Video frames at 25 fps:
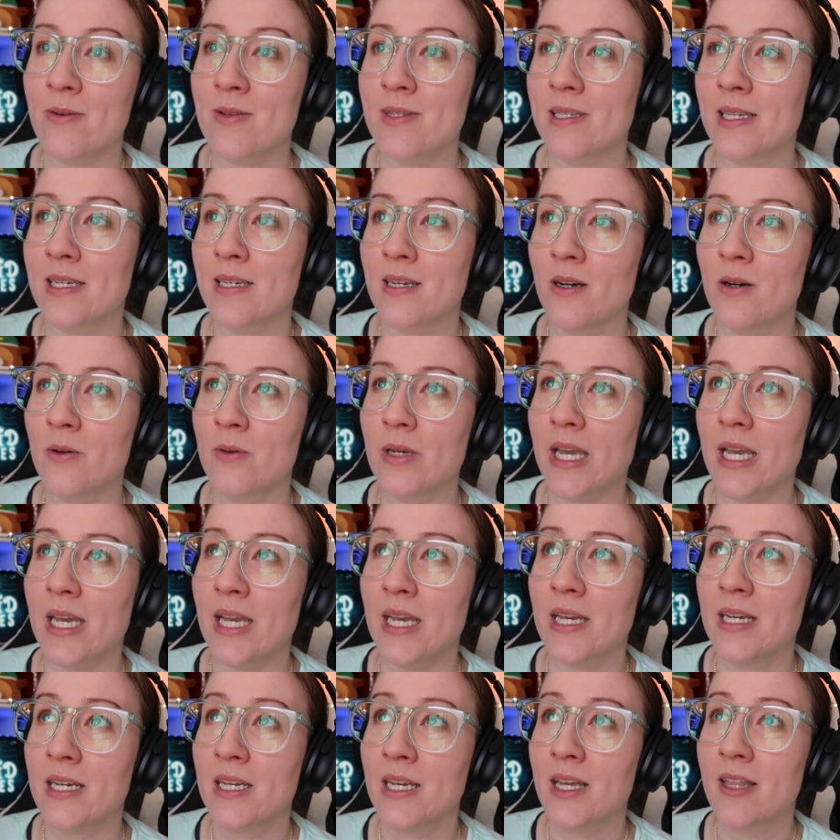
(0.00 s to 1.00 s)
was like,
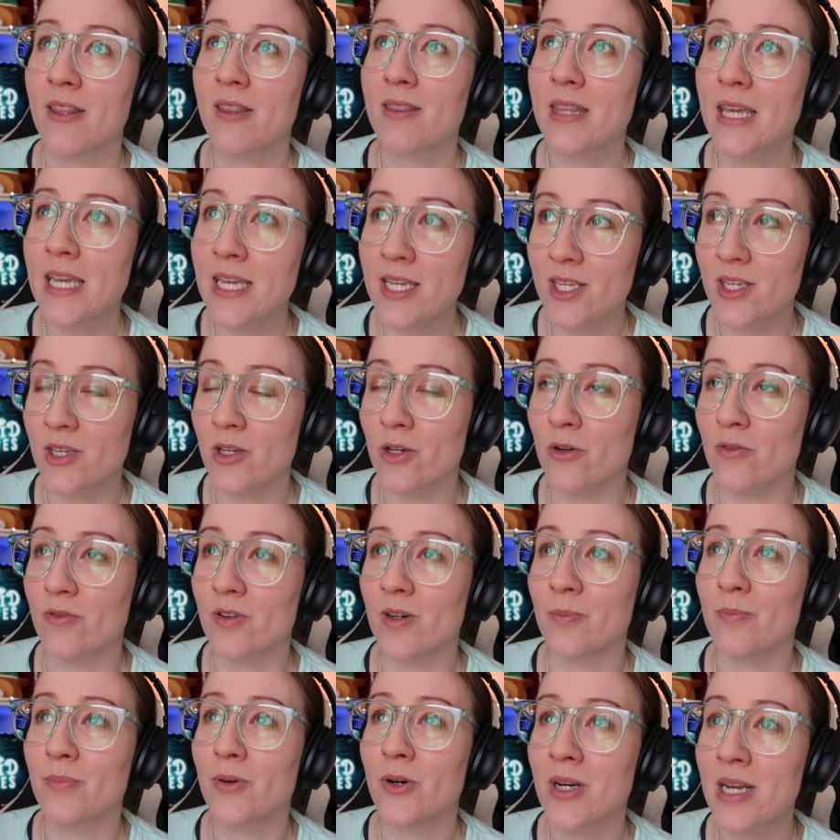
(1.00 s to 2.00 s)
okay, thank you
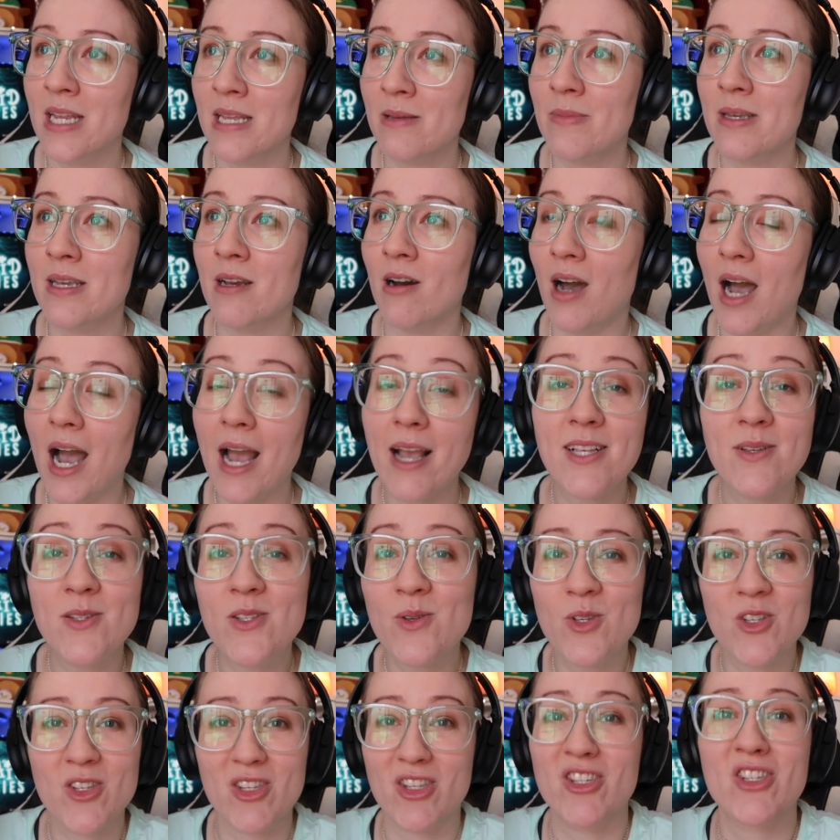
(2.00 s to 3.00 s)
for putting me. I
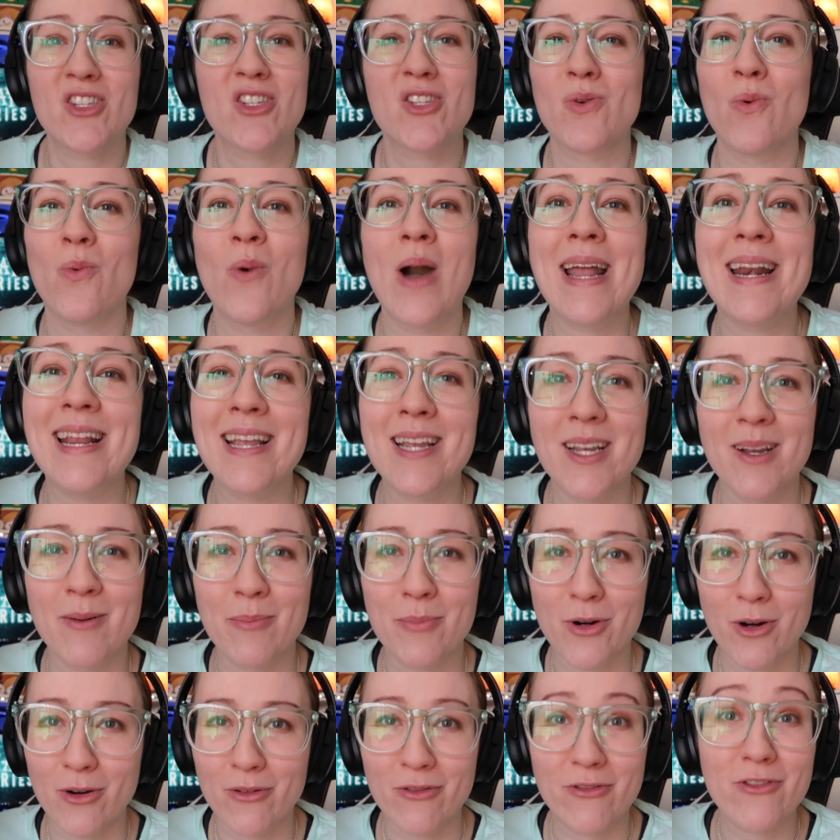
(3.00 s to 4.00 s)
was sweating
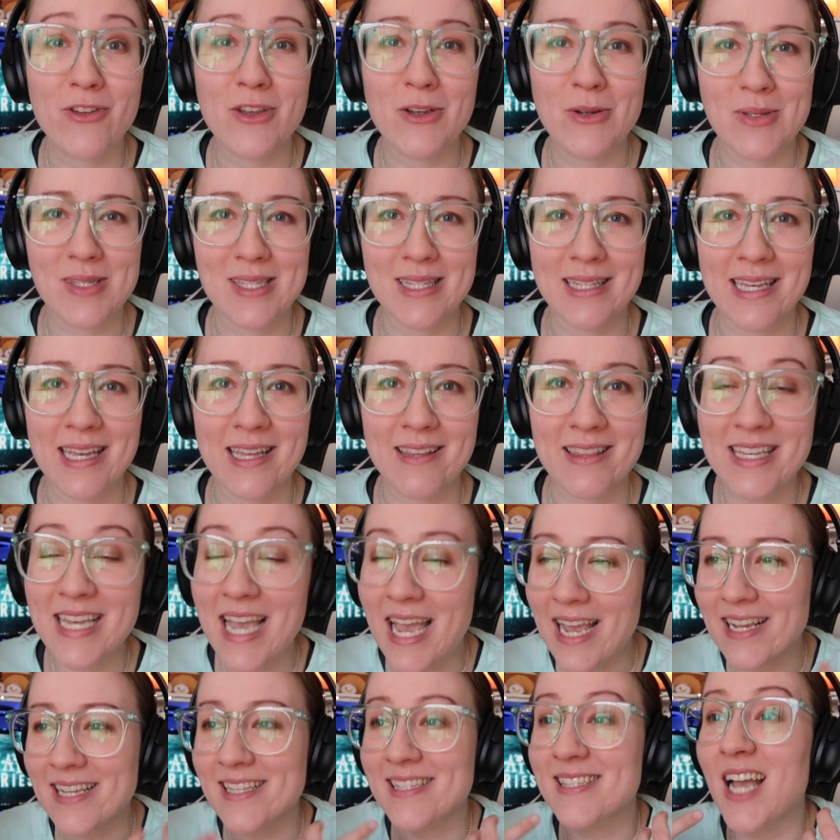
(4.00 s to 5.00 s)
profusely. The
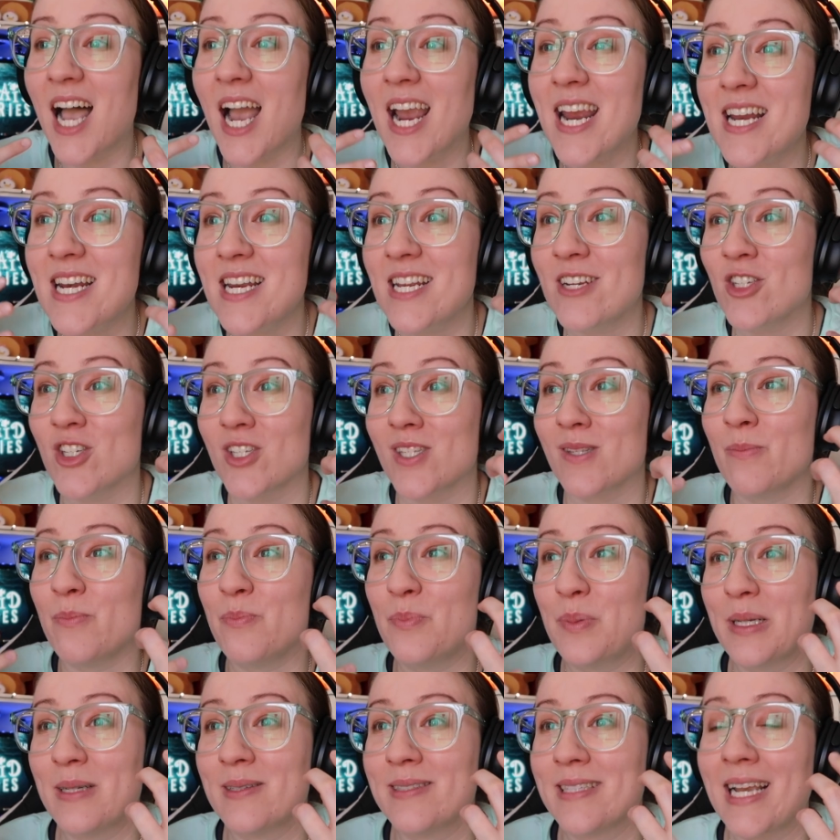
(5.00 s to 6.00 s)
anxiety just
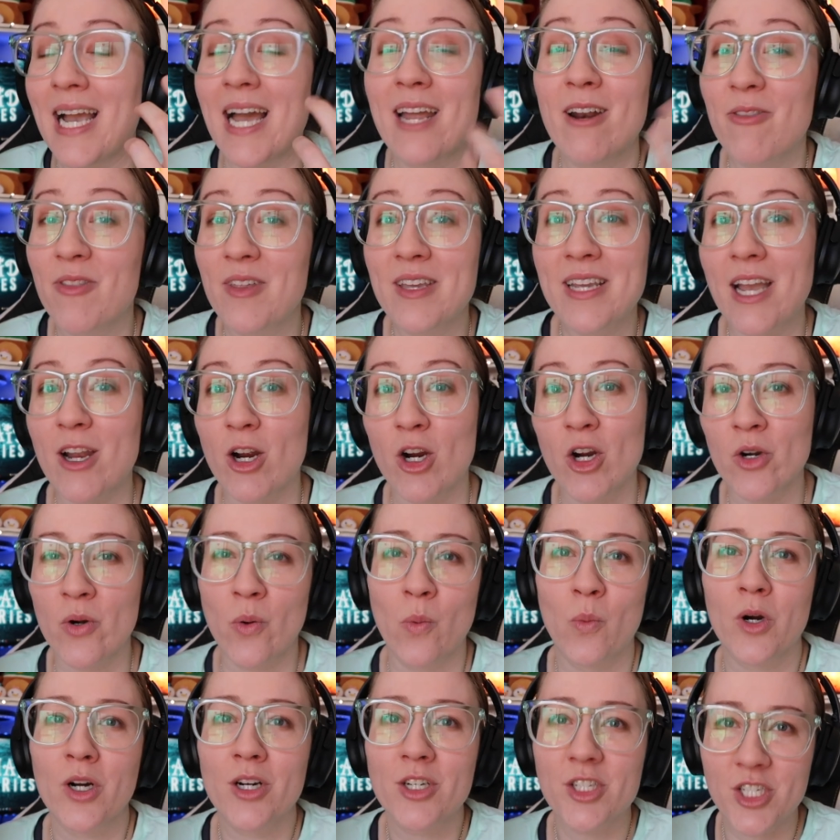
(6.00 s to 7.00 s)
building. I don't think I heard a
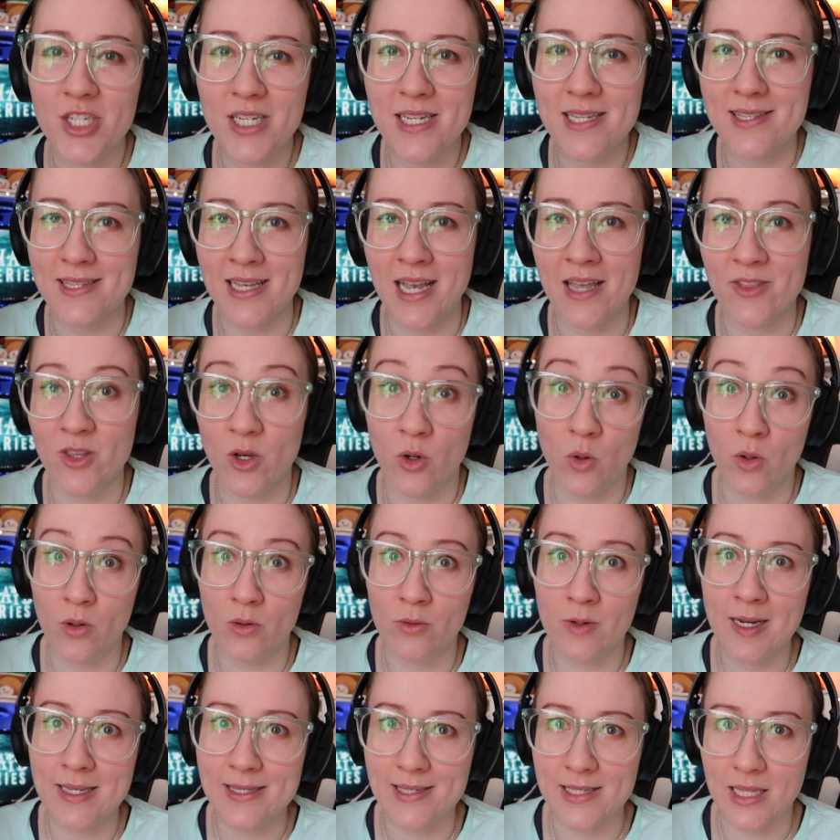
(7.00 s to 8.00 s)
word she said the whole
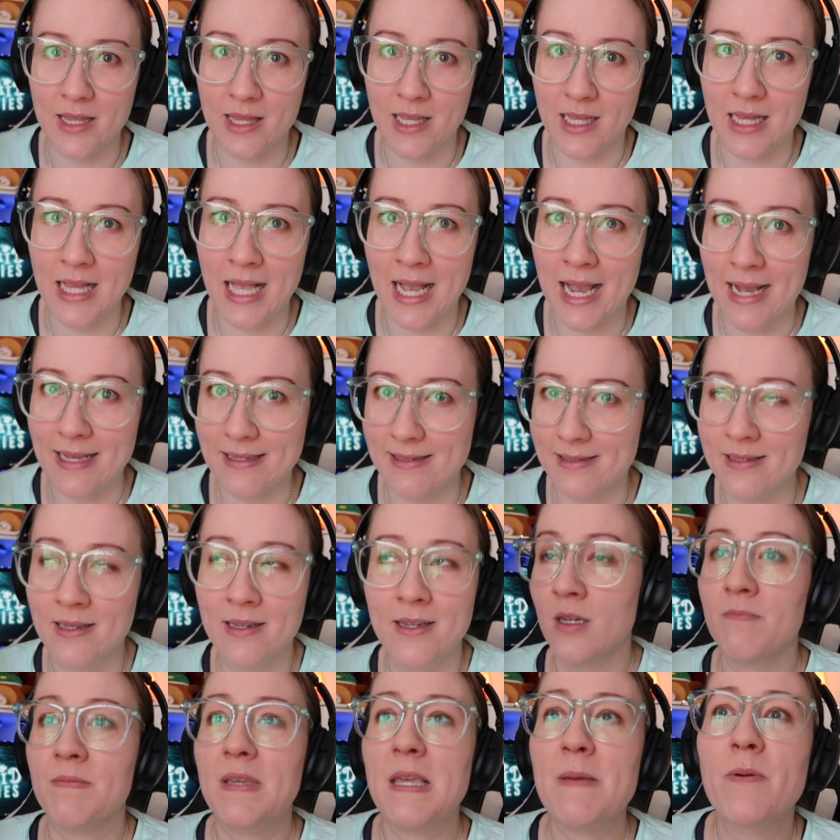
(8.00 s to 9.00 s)
rest of the class.
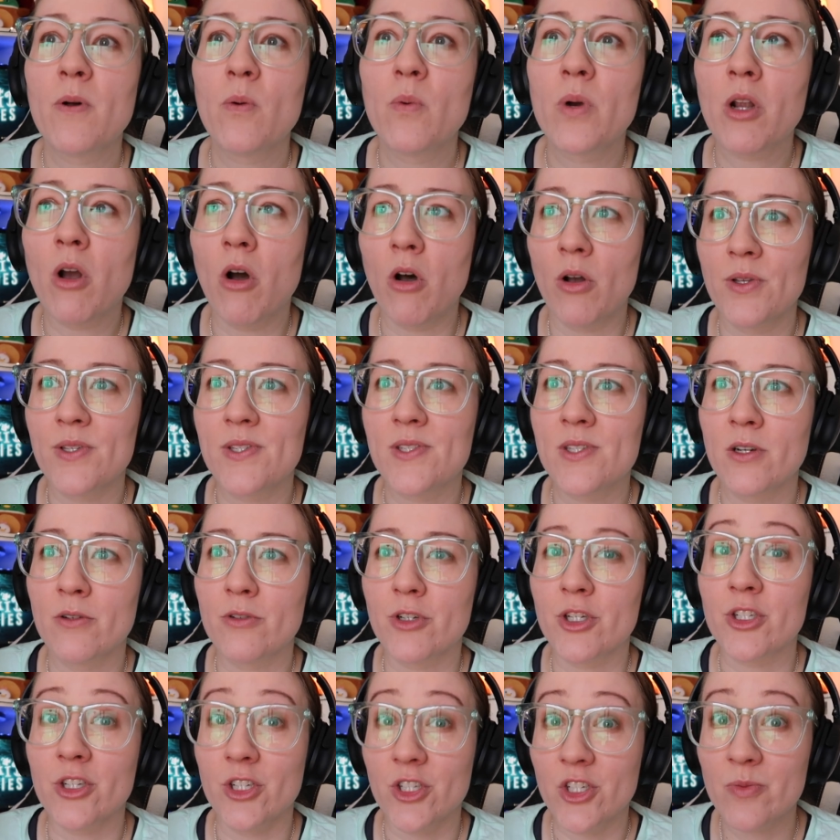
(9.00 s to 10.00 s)
People would also
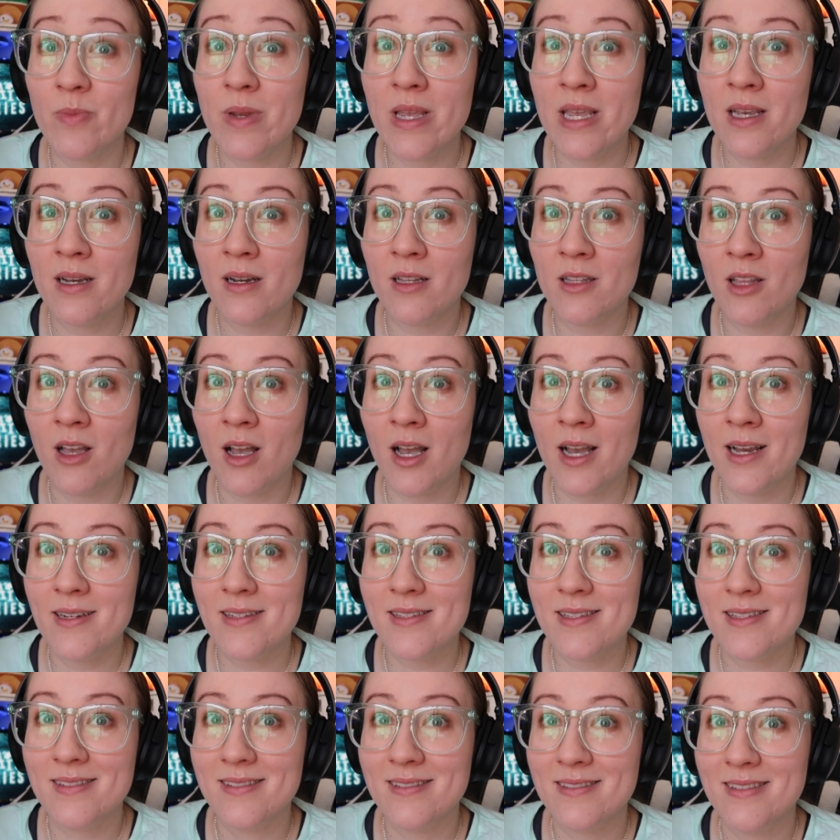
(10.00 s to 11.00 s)
shush me a
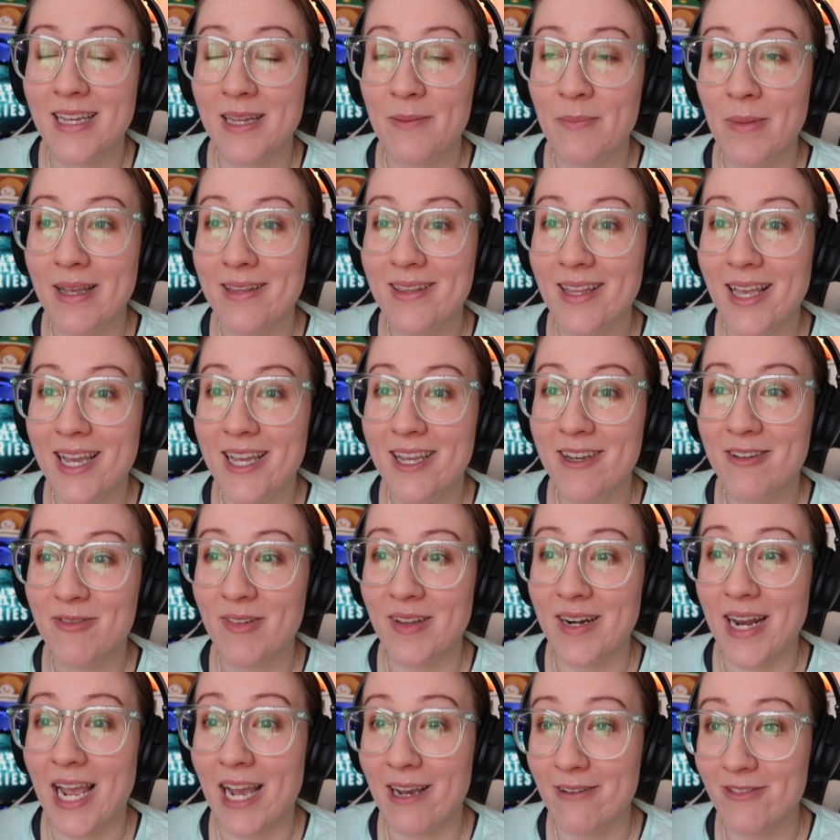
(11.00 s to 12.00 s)
lot in my life
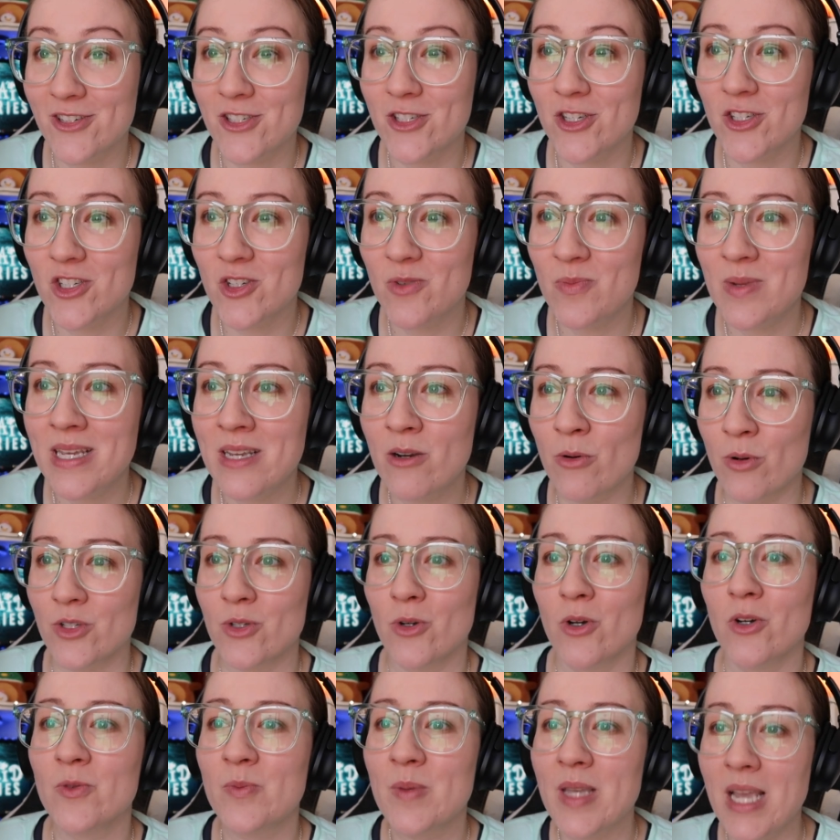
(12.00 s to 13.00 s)
and have shushed me or
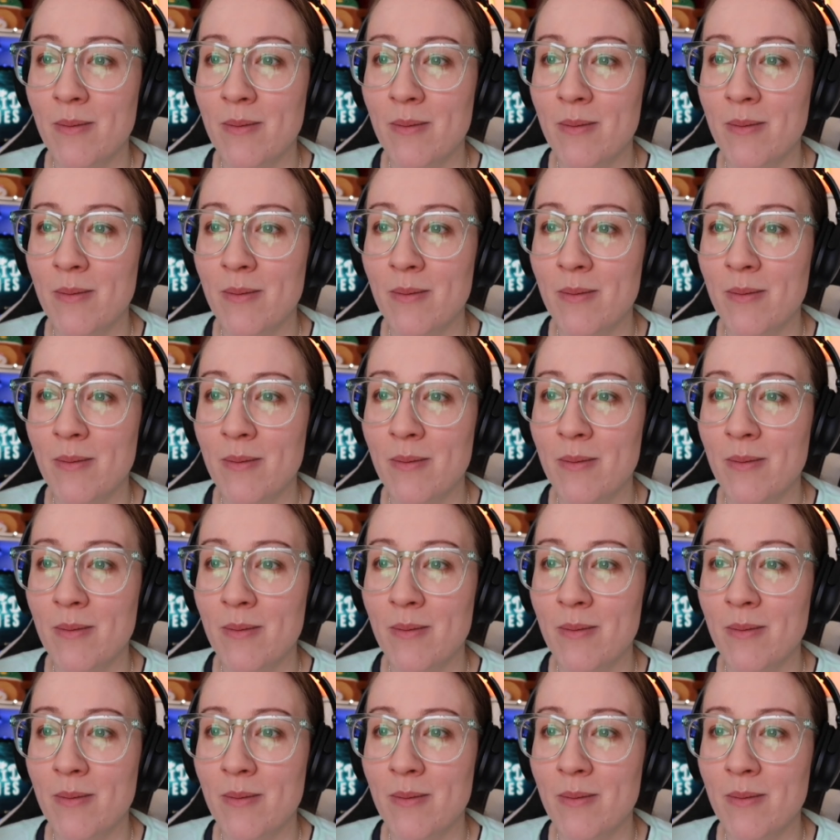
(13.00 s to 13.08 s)
told me